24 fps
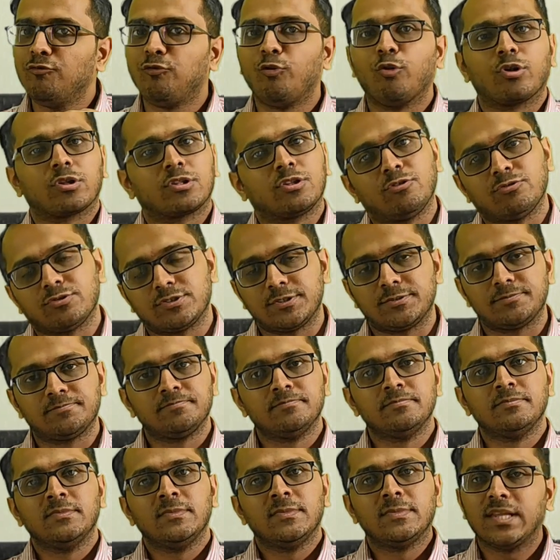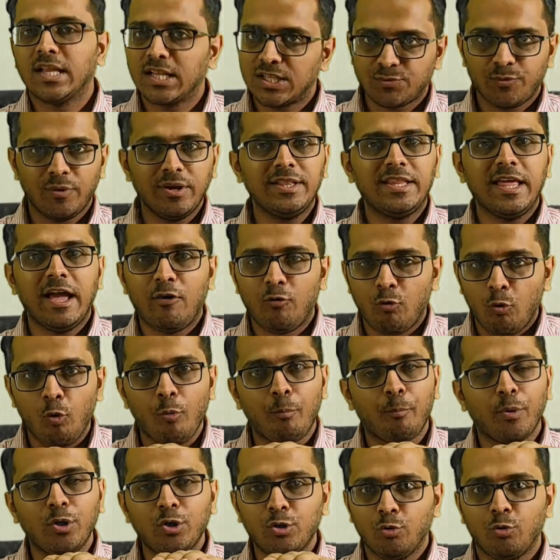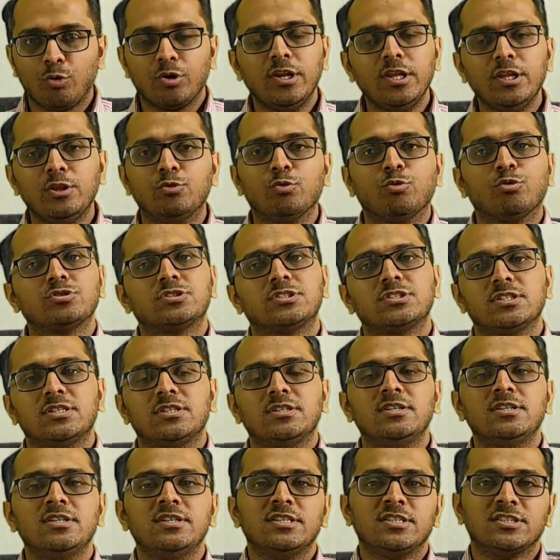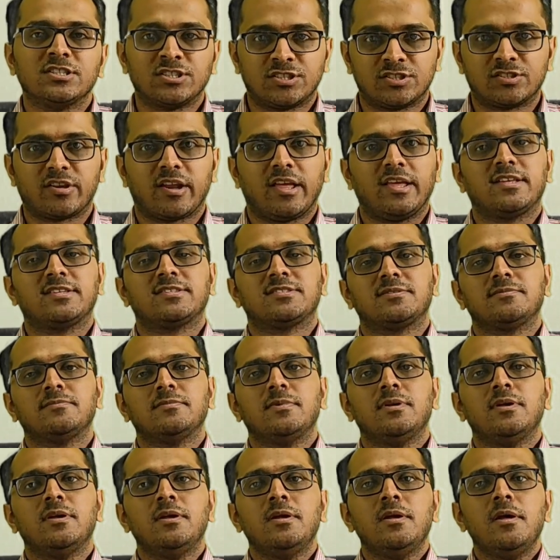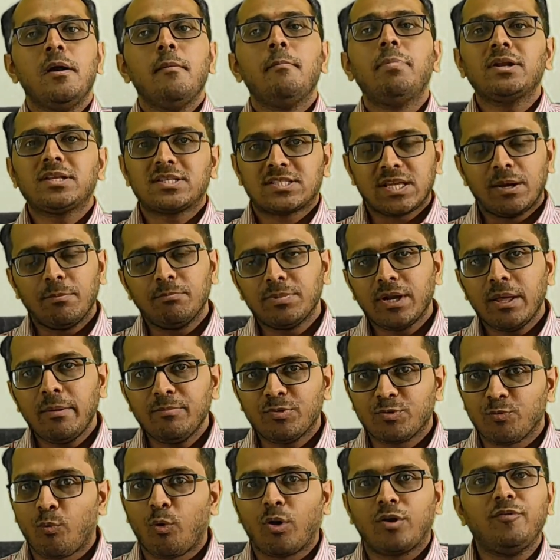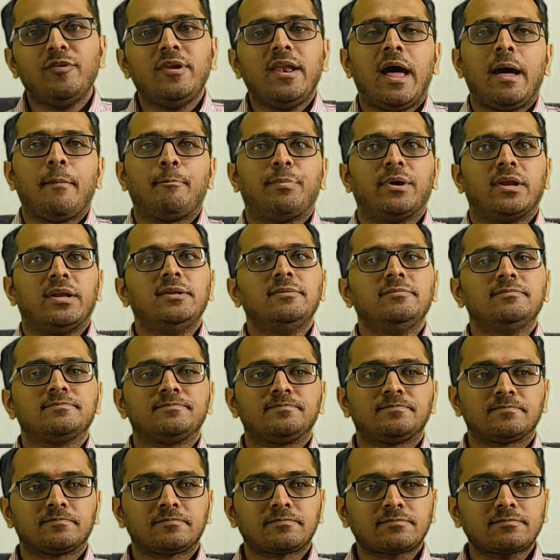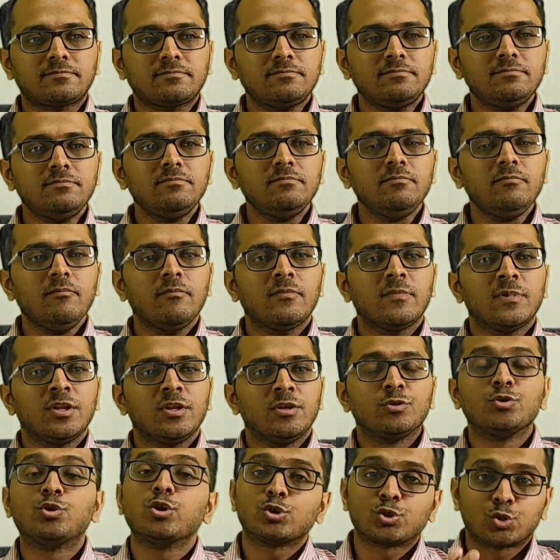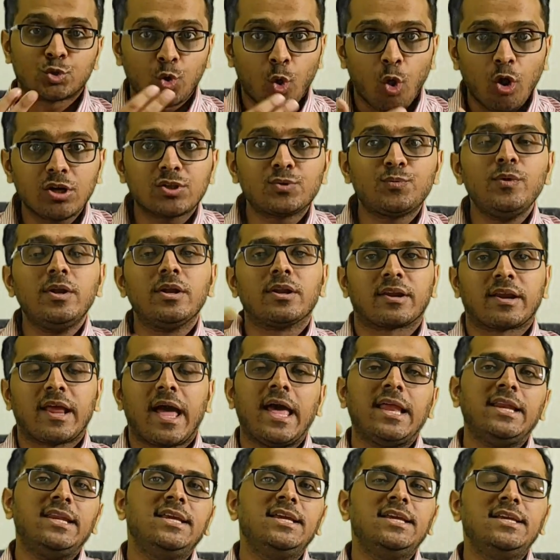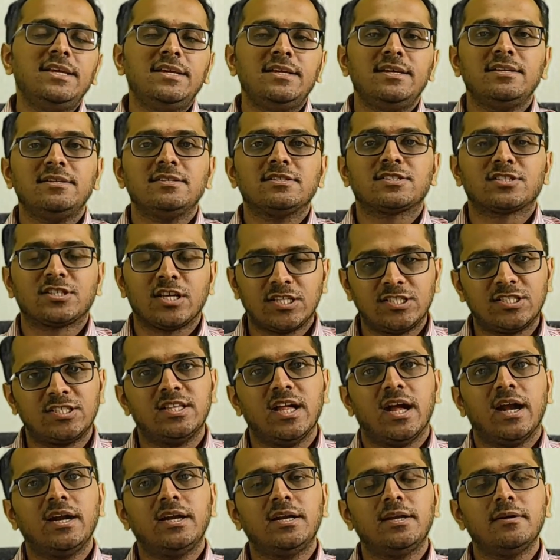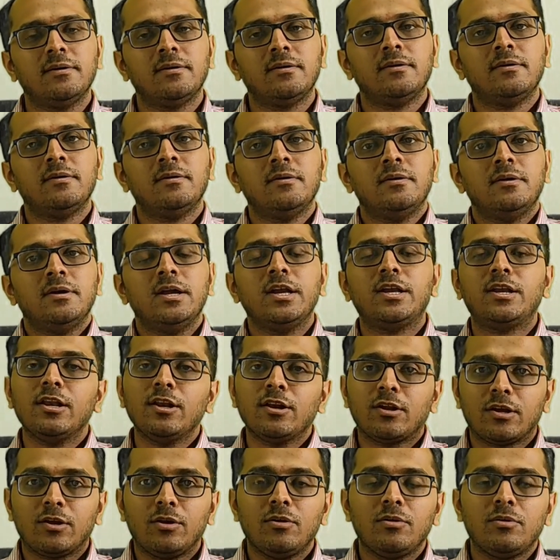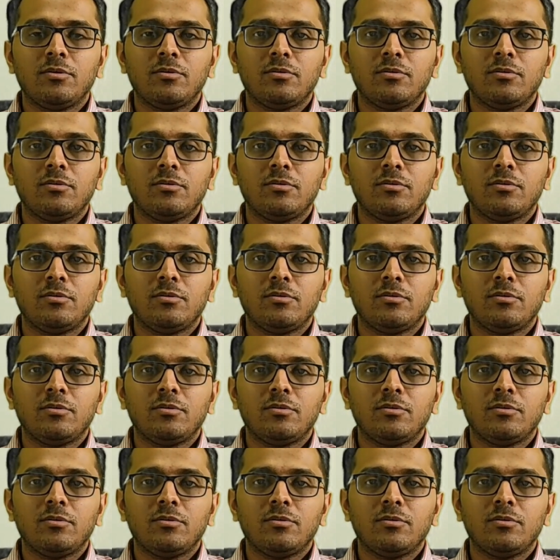to 4,000. That's why they have opened only those strikes. But sometimes what will happen, the stocks will rally such that it will